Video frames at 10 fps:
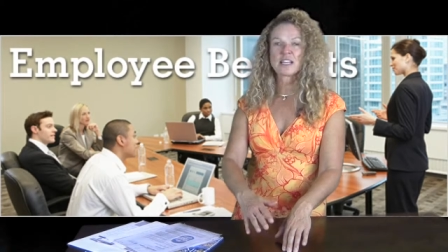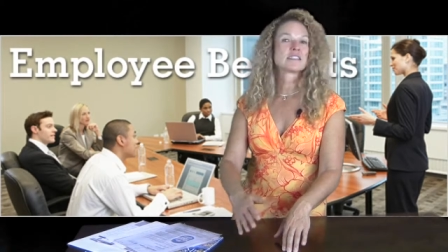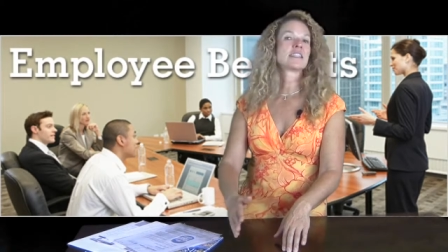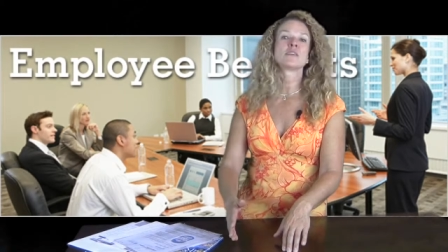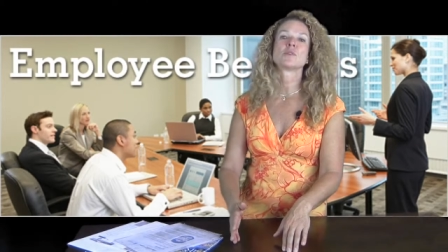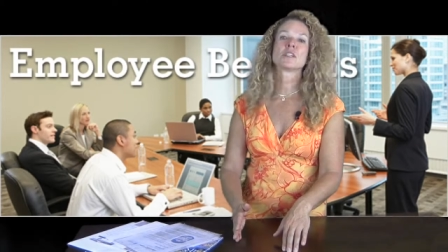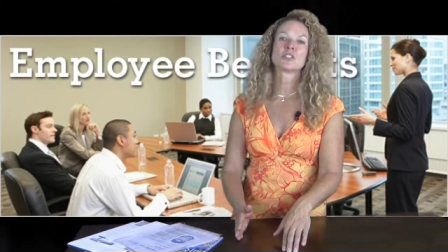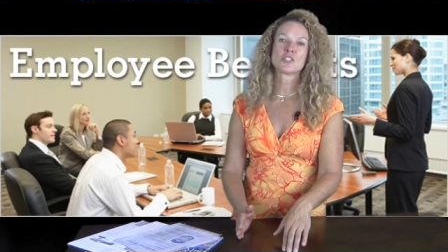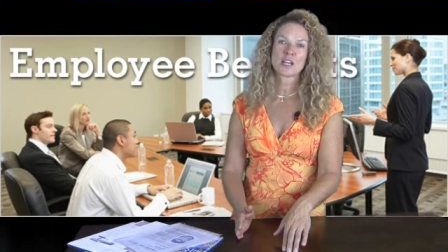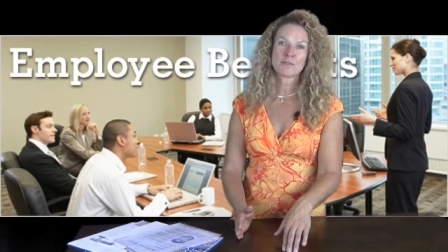18, we
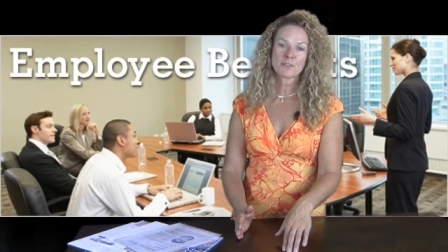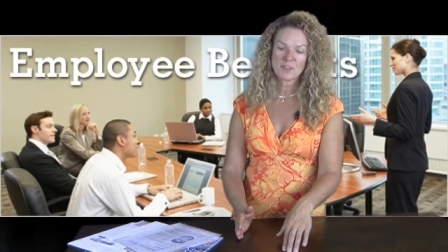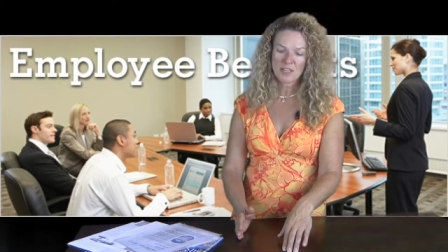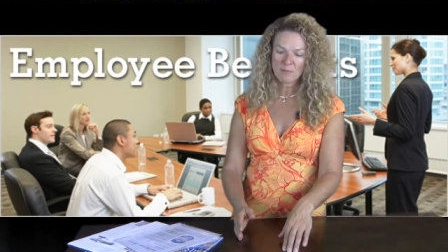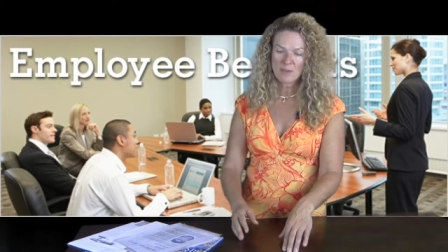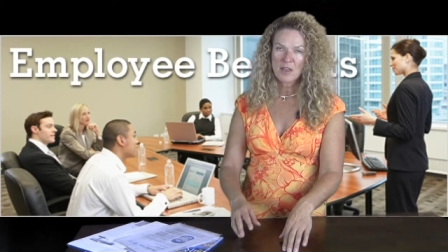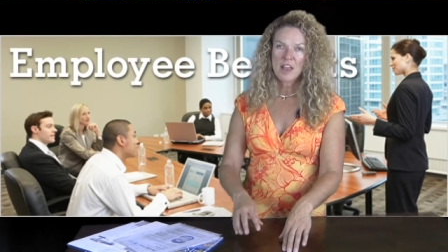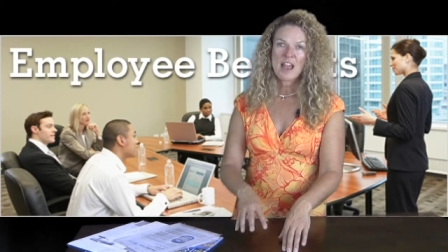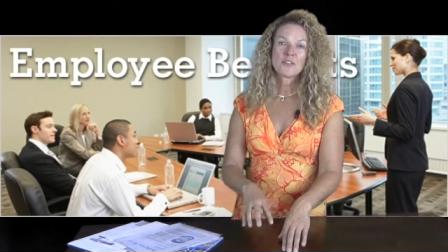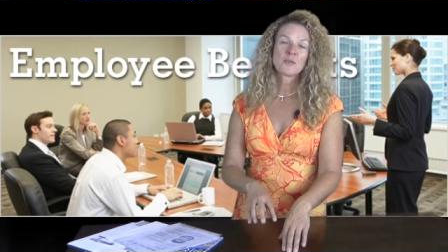can check for them.
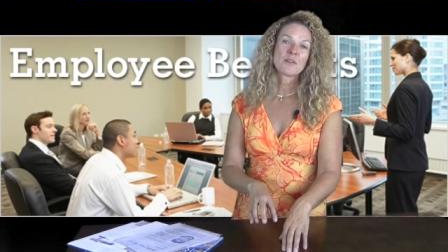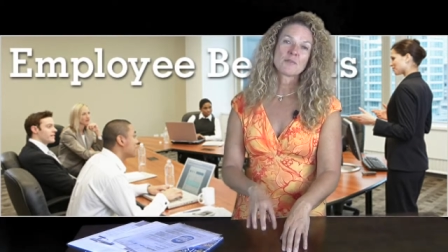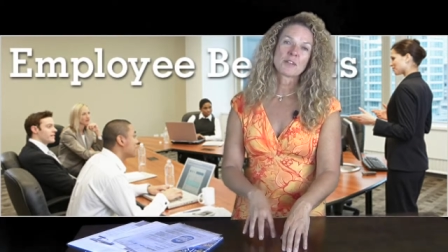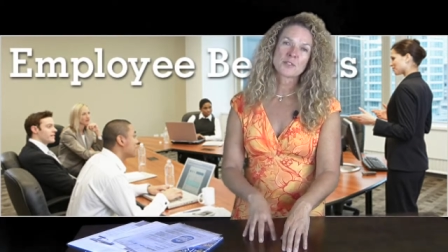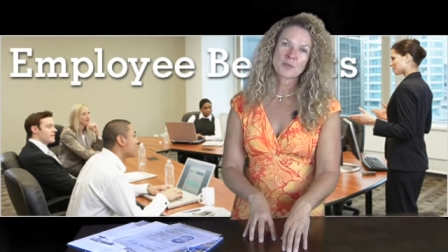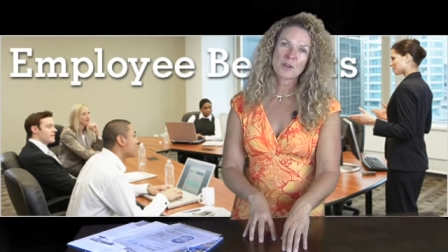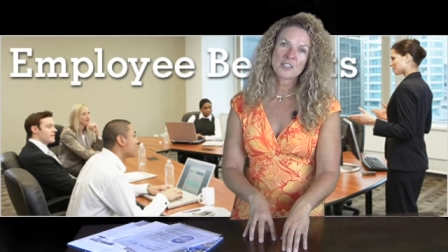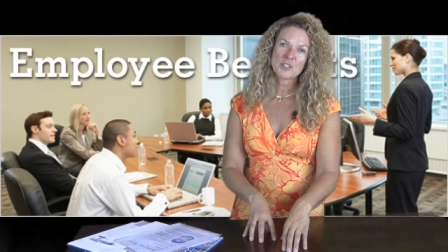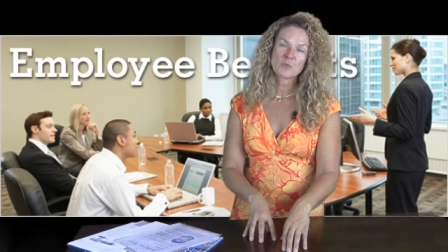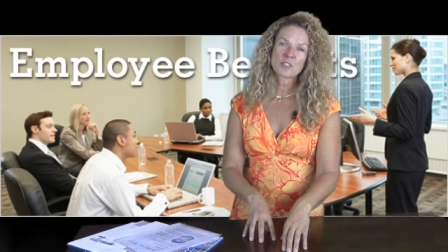And then we have
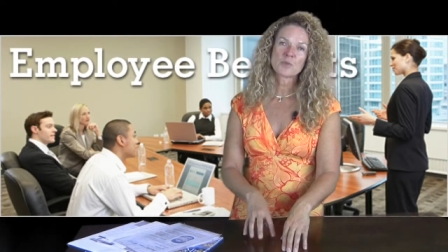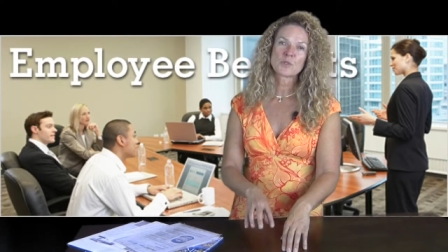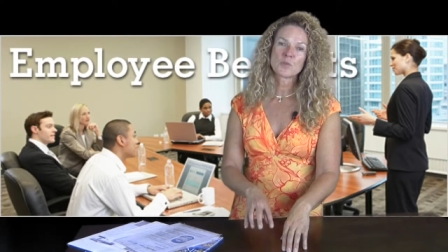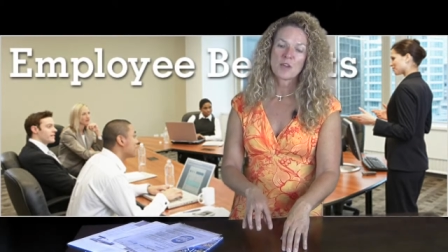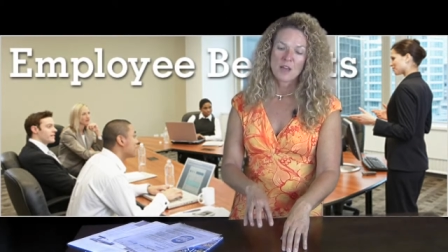restoration, which is